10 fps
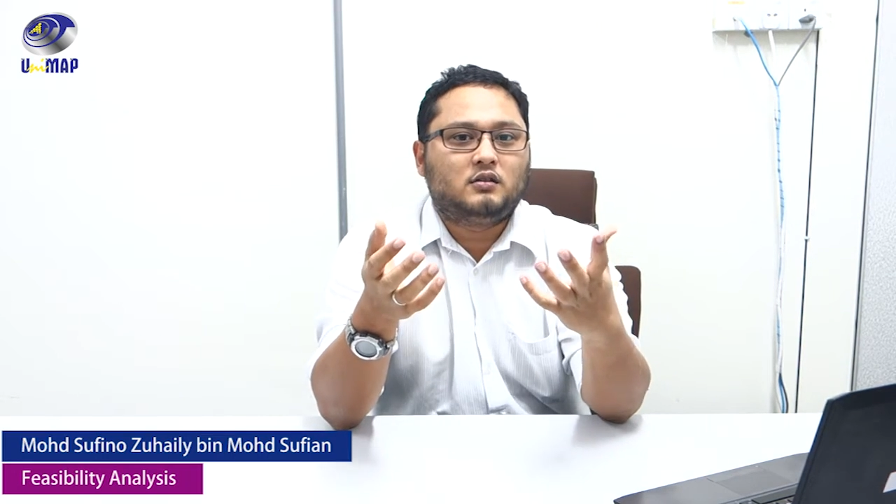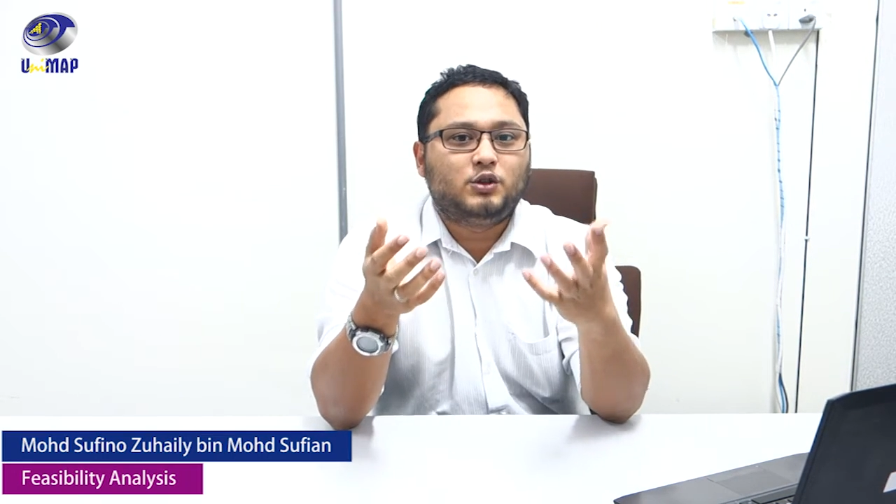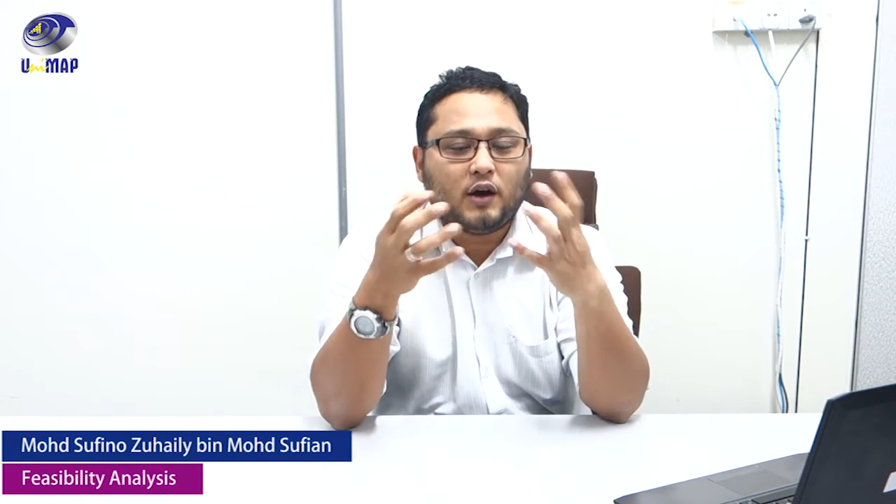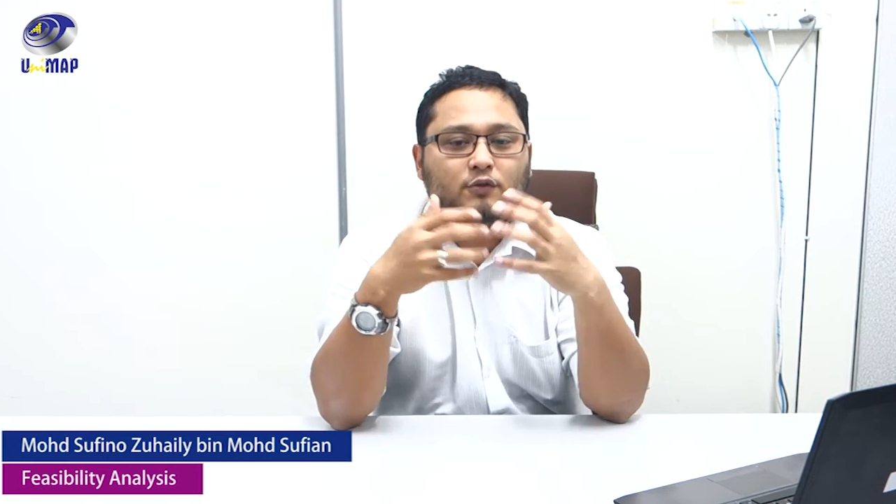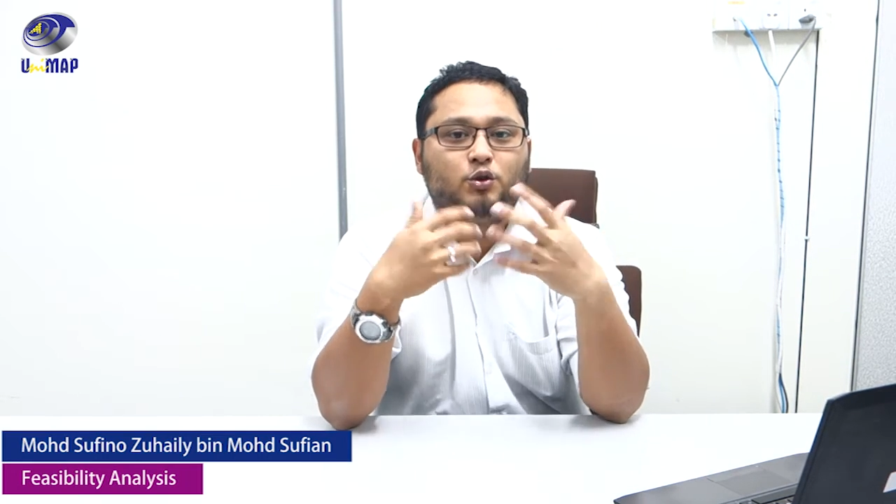
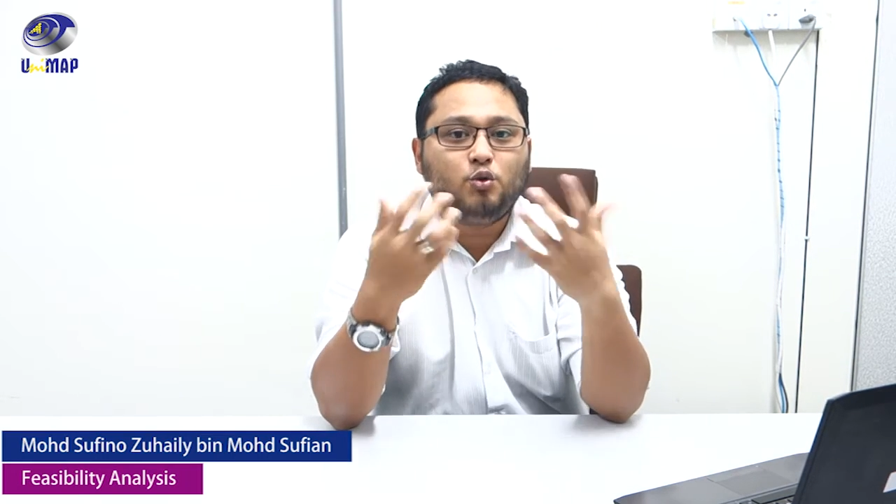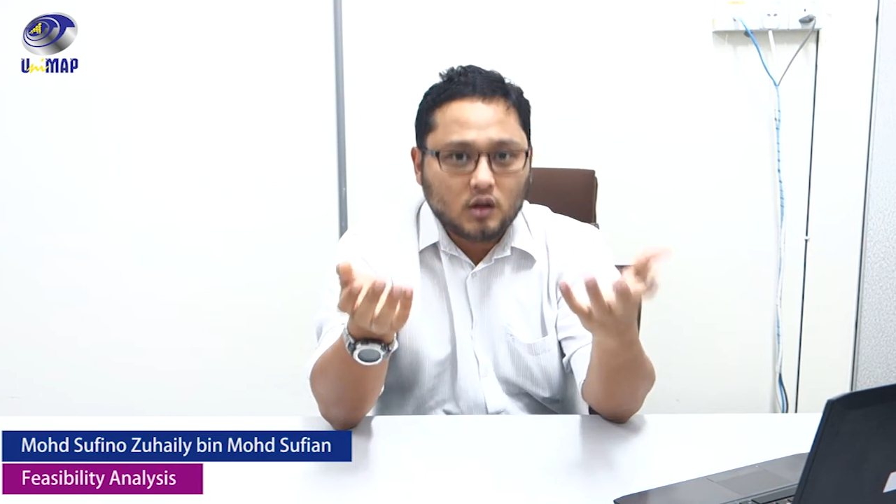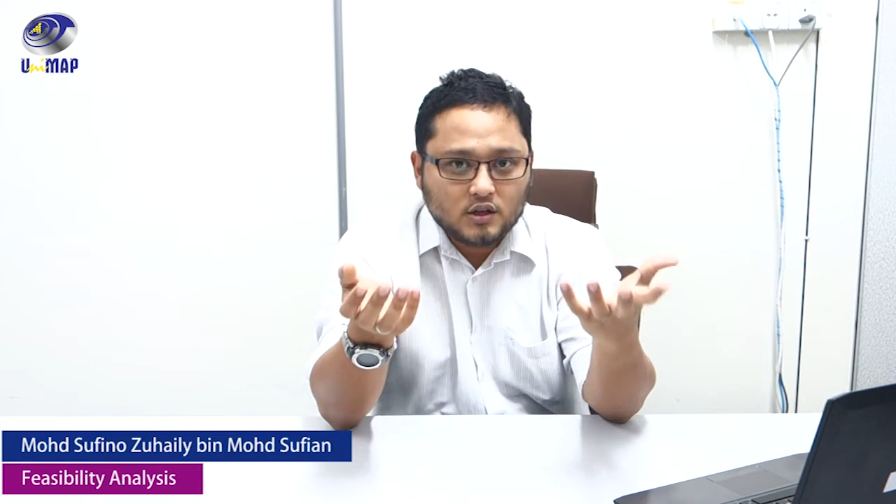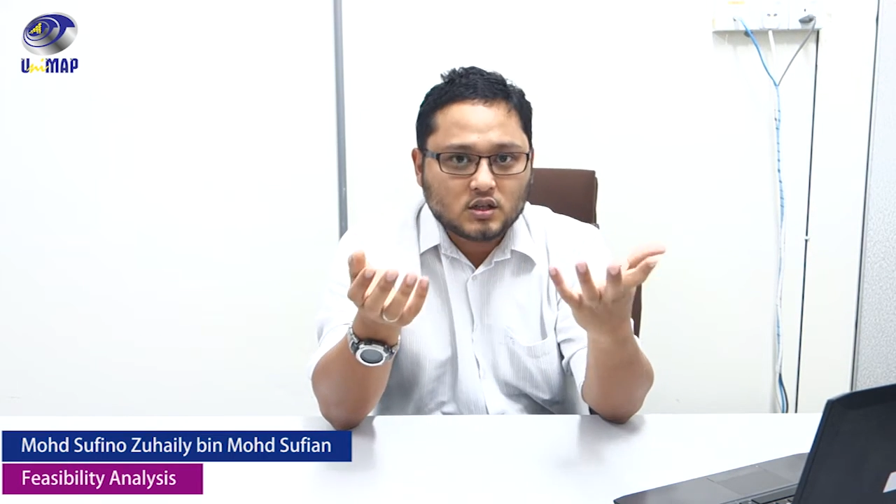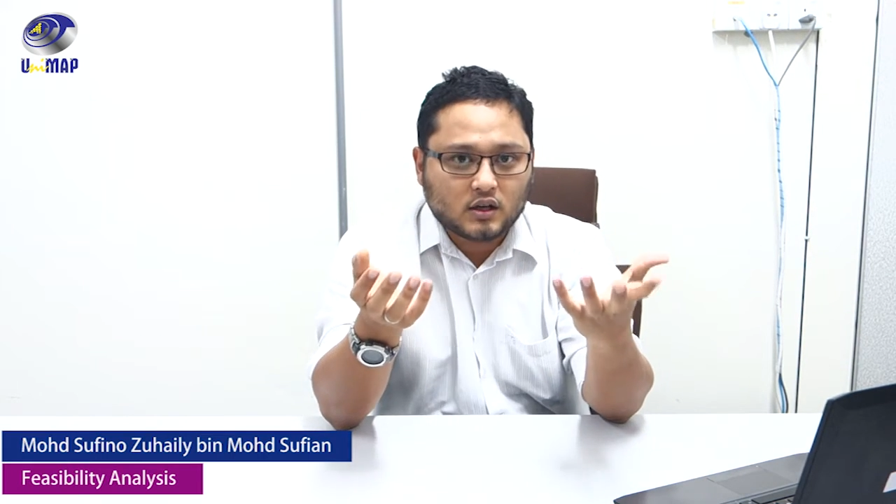You have
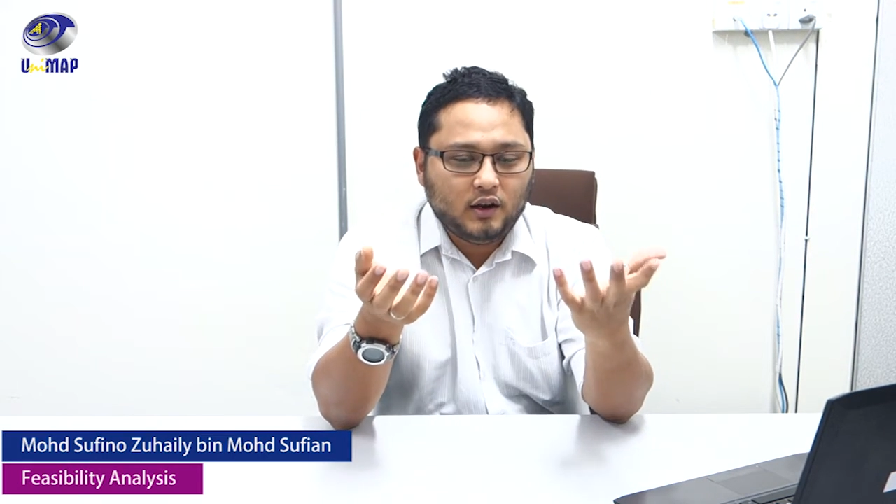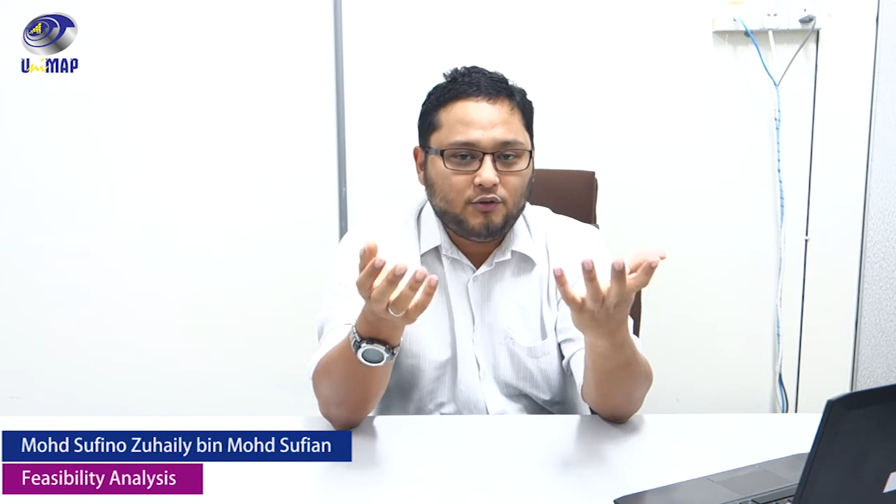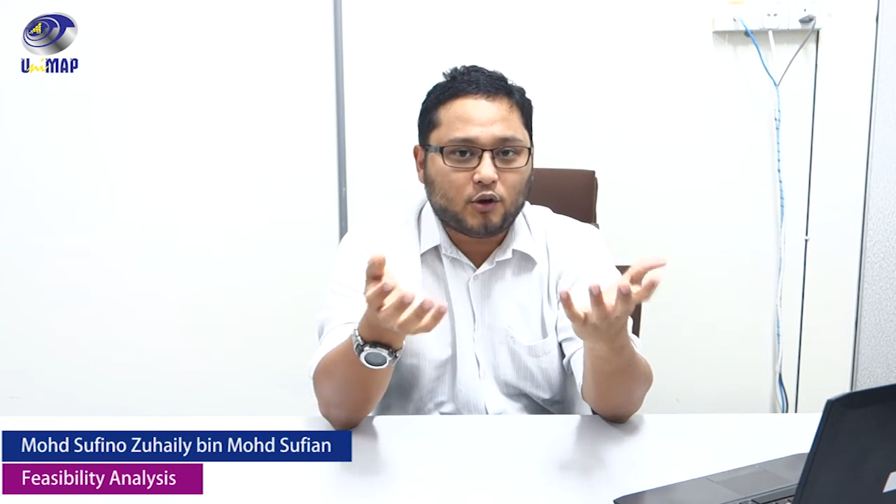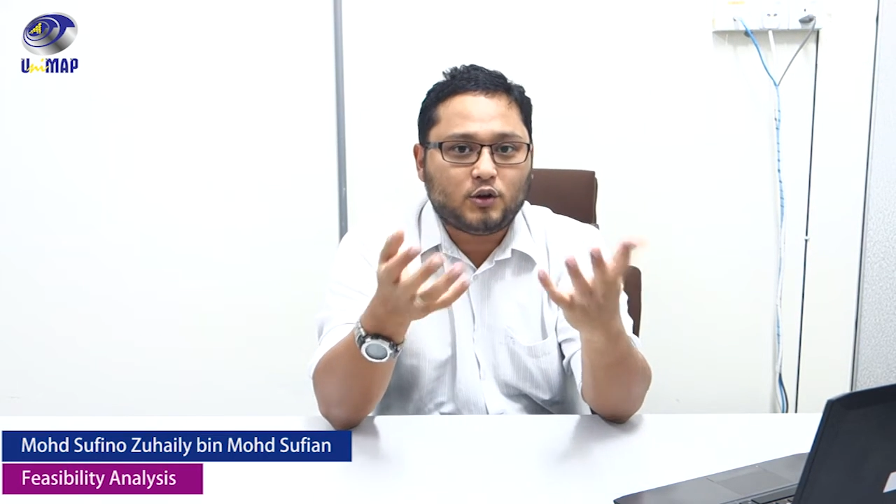dual screen for